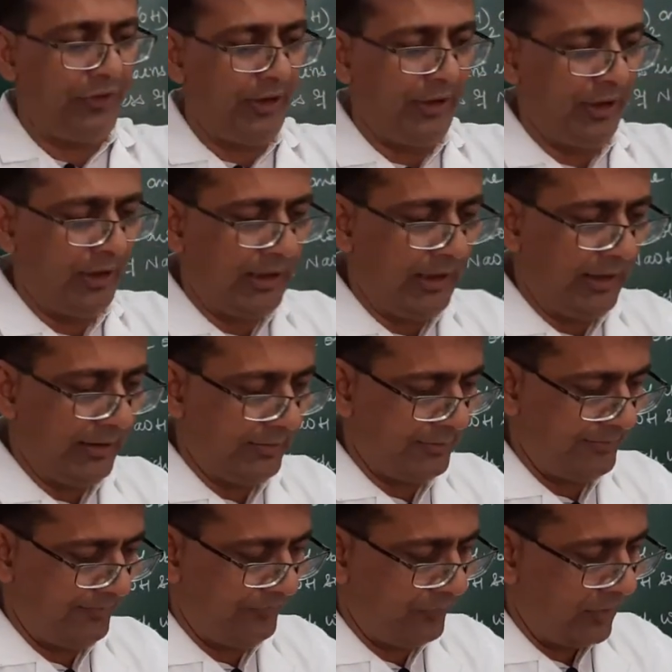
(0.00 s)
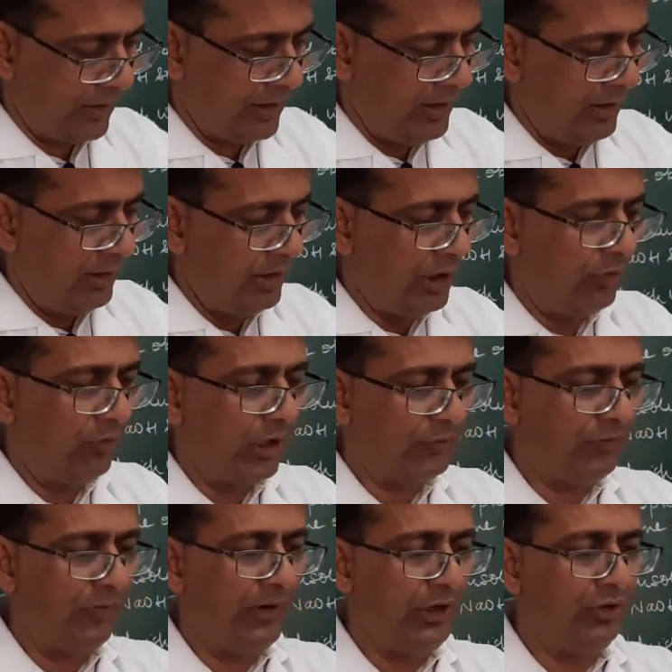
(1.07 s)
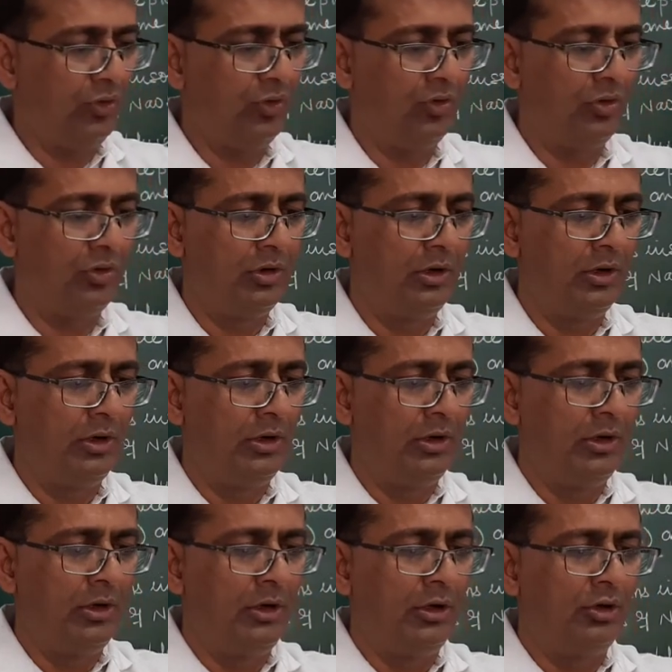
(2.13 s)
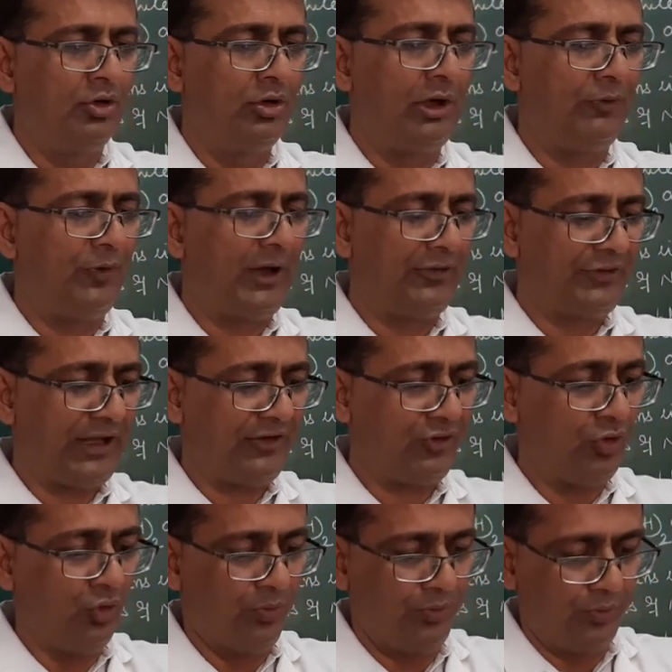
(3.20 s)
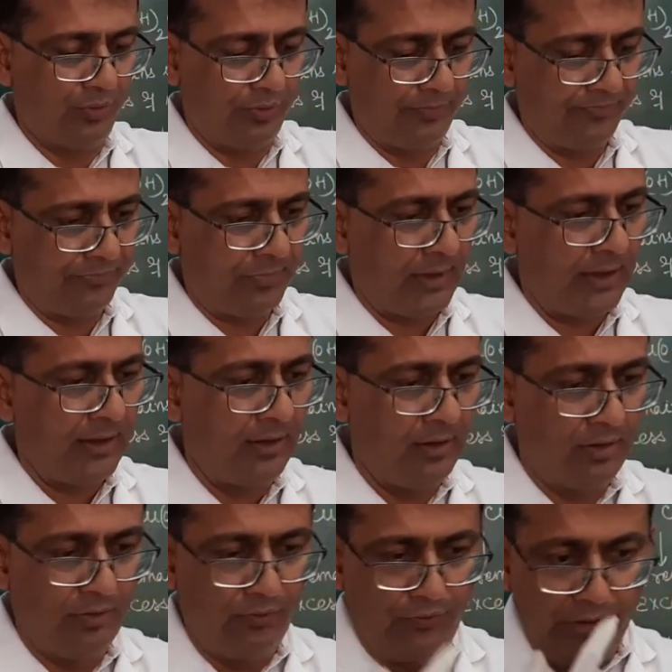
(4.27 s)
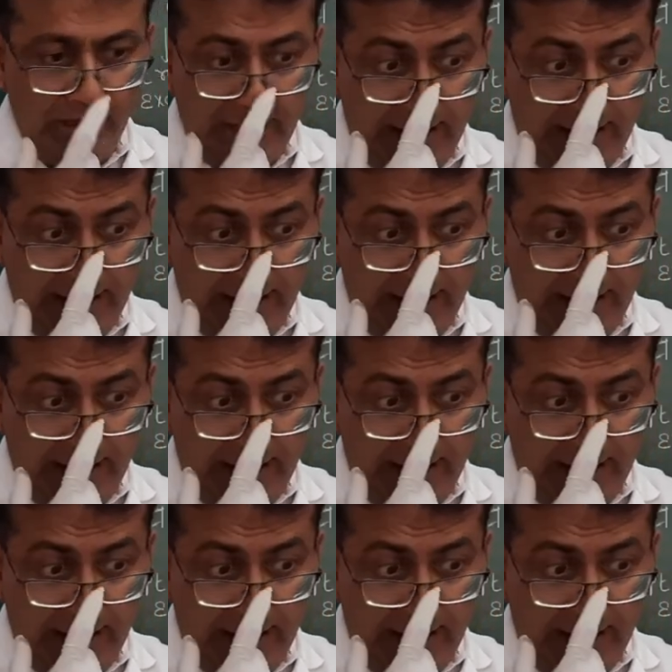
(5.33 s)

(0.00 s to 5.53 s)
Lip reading: in color. Now what we will do? To the first test tube, we will